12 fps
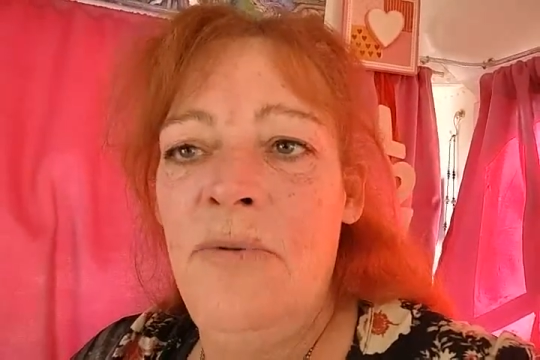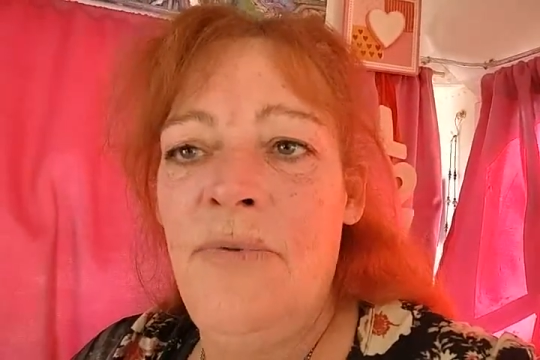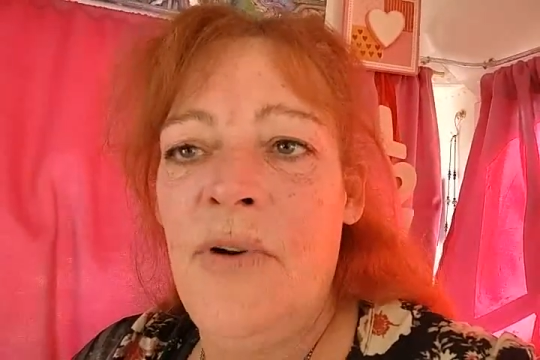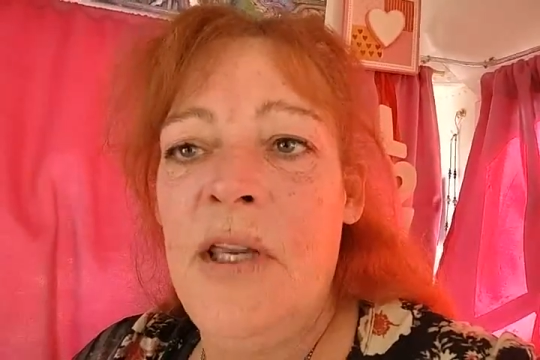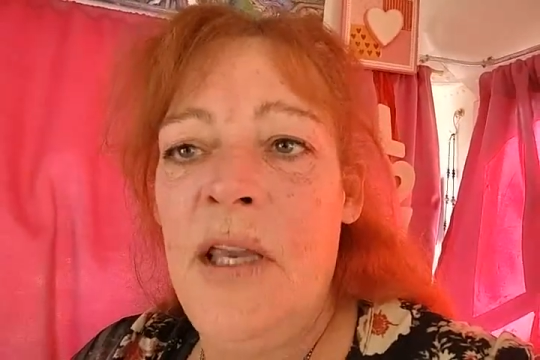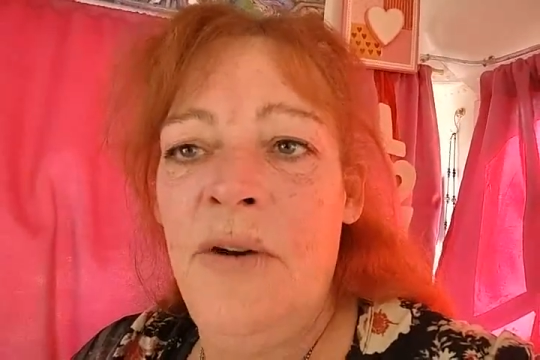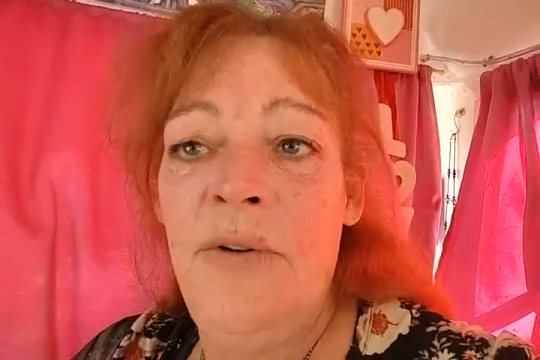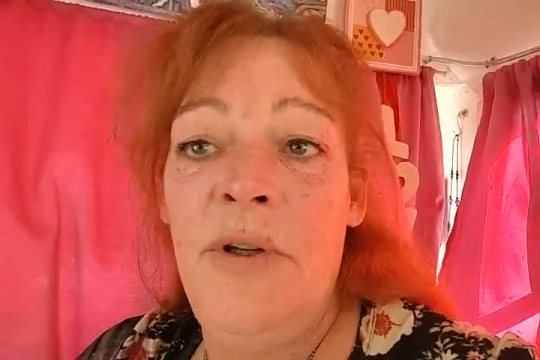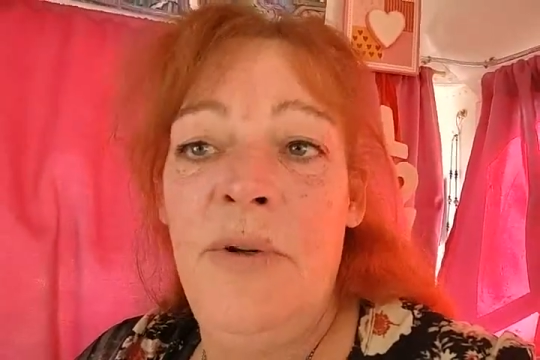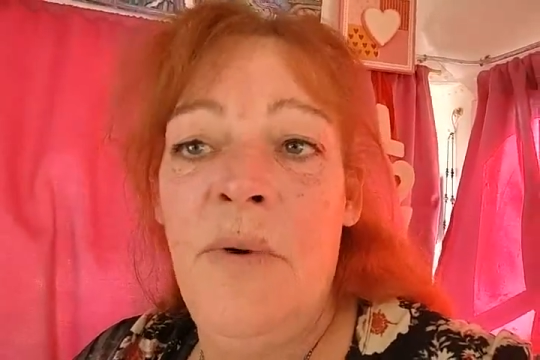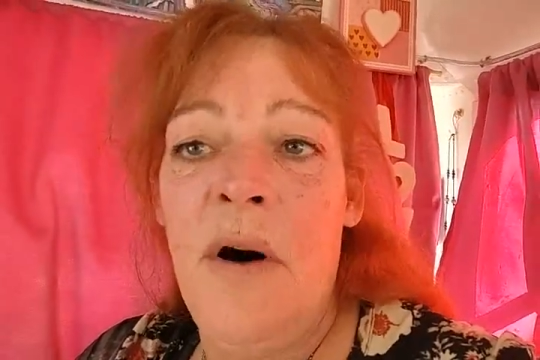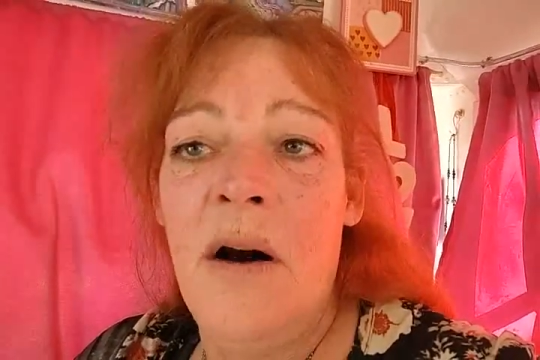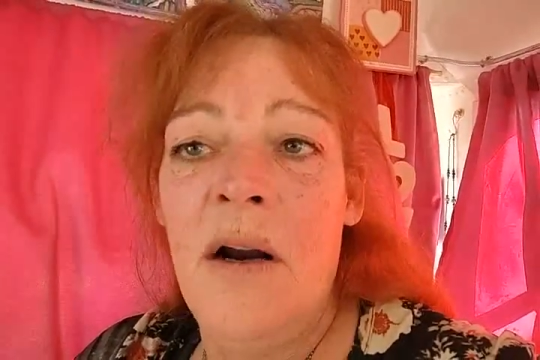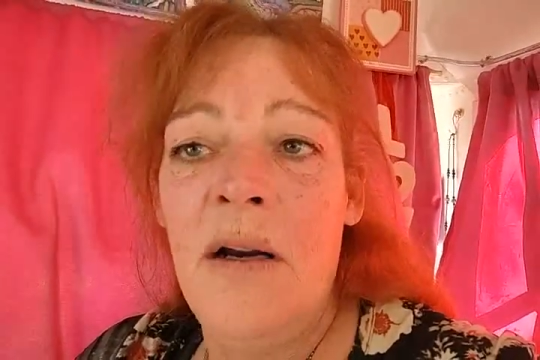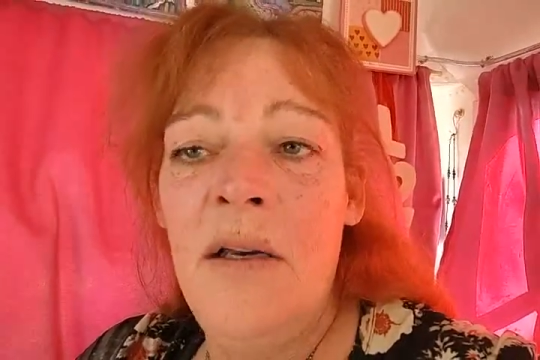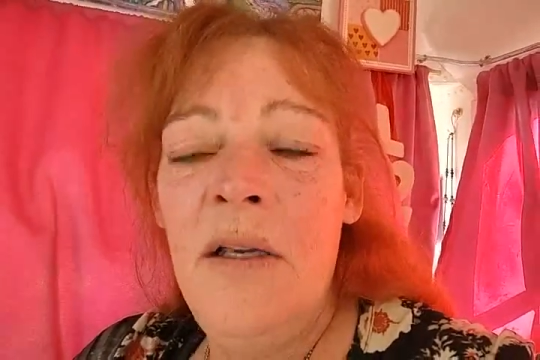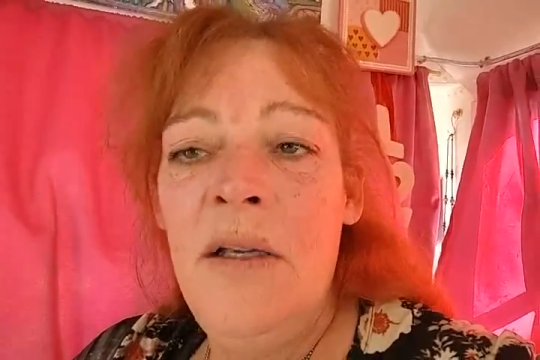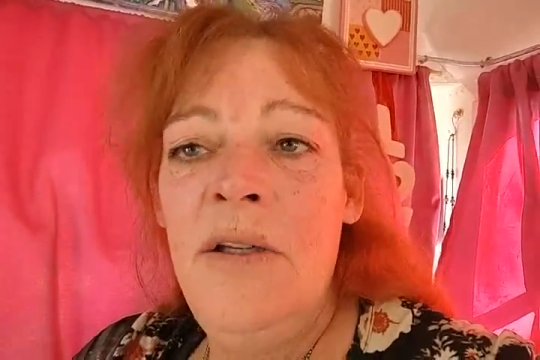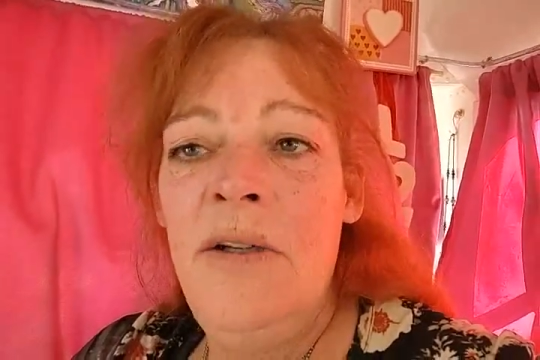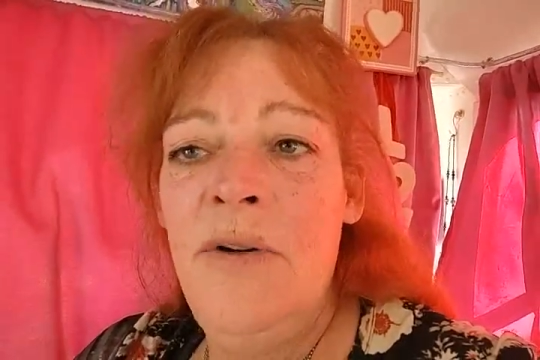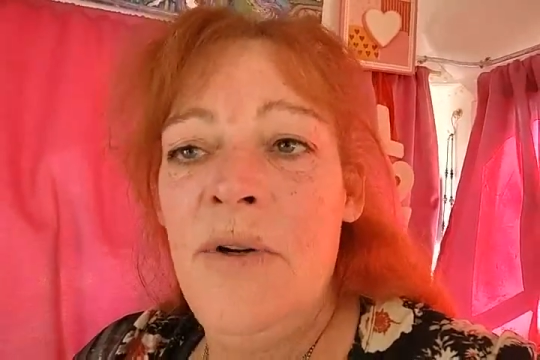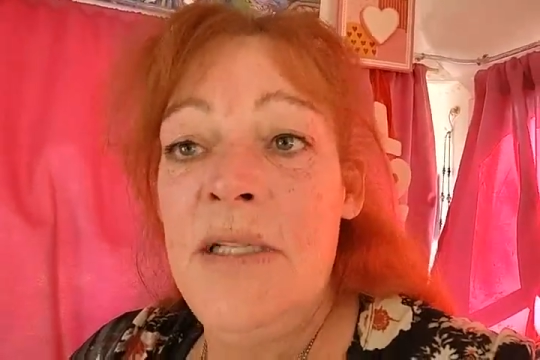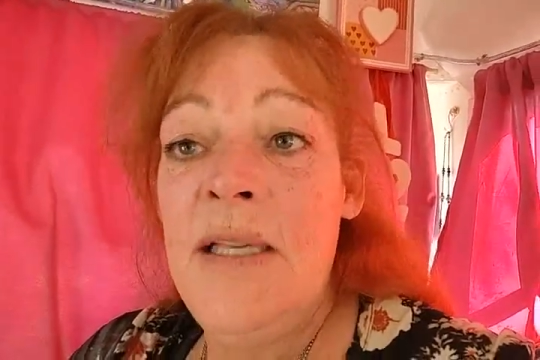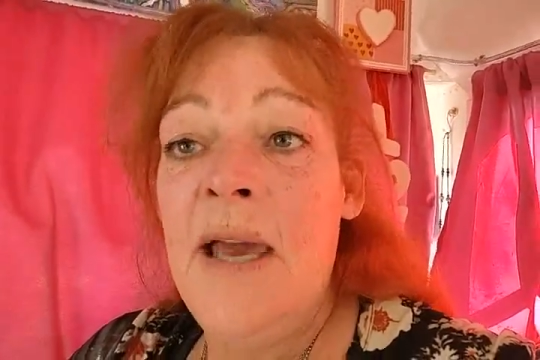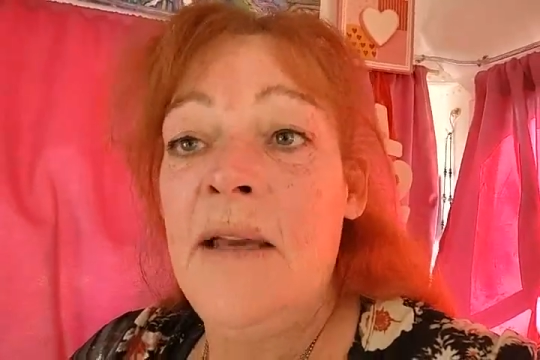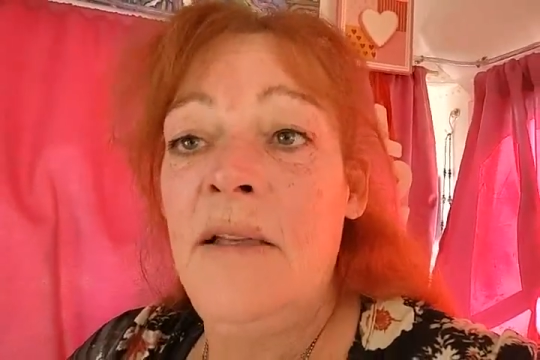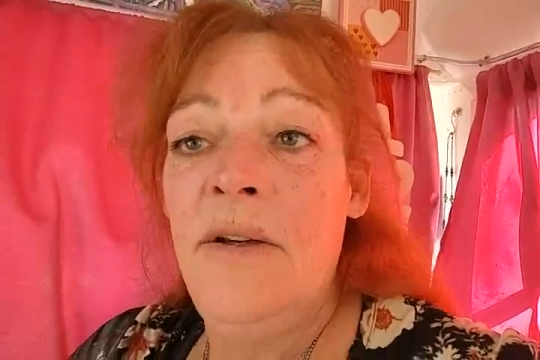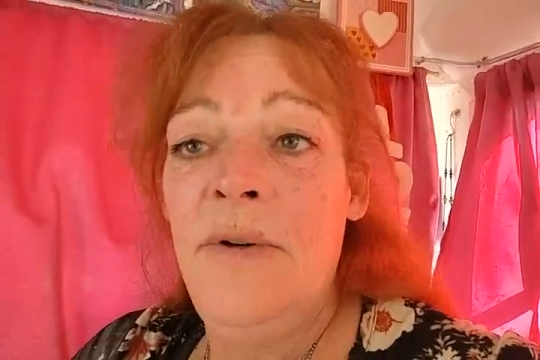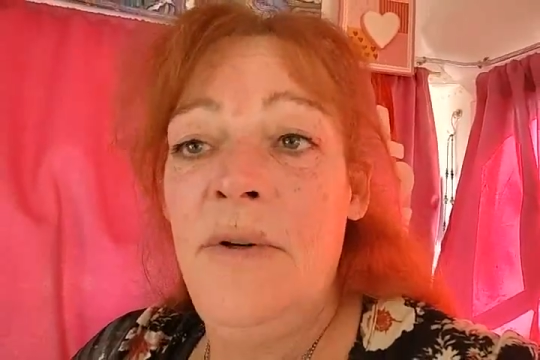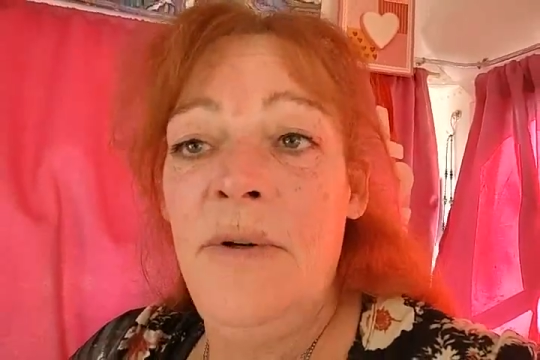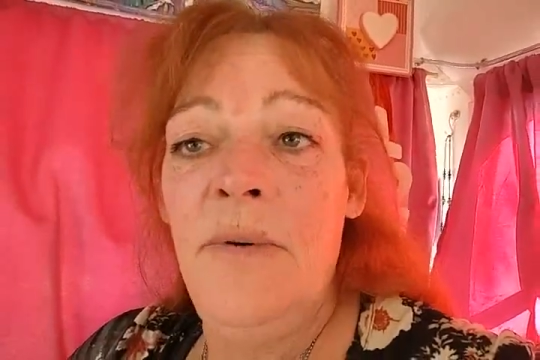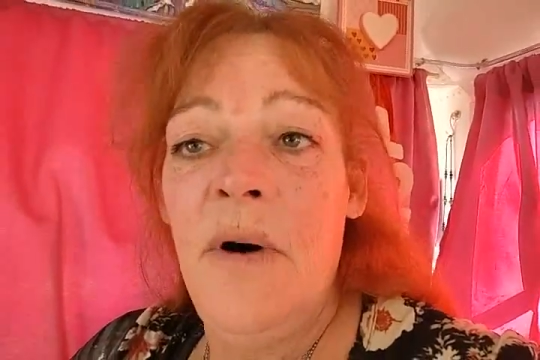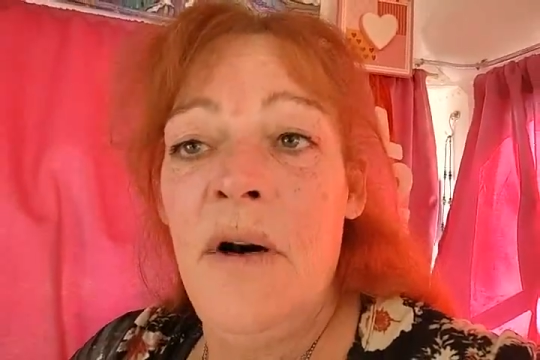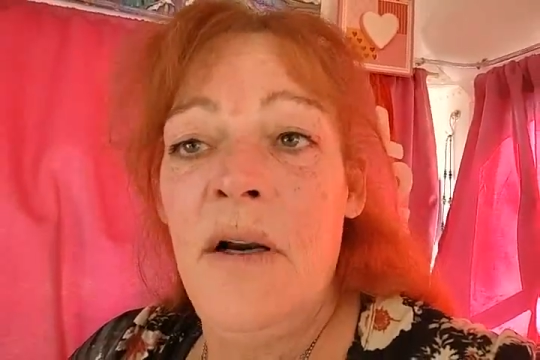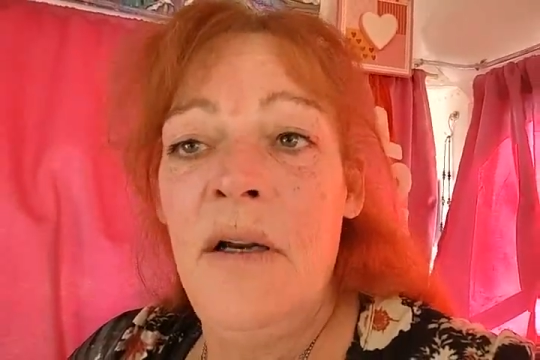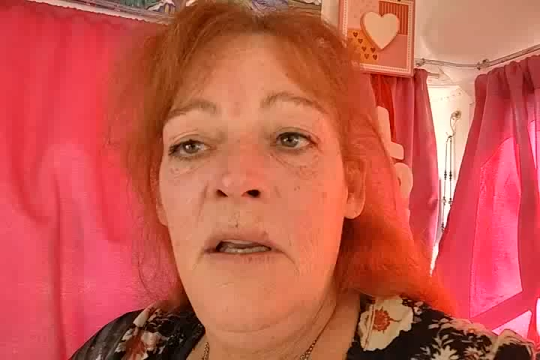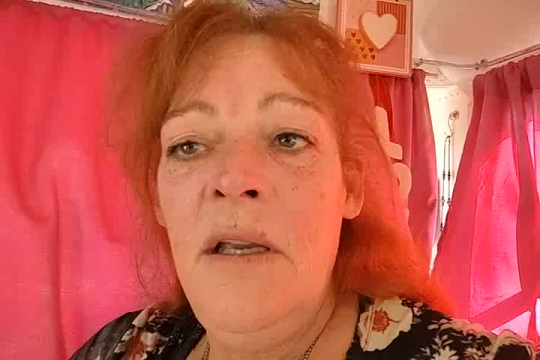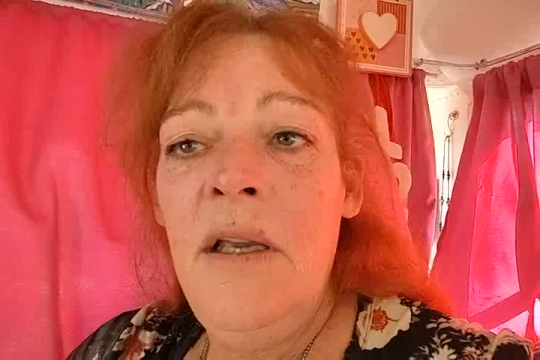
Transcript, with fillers: forget who you are you know exactly who you are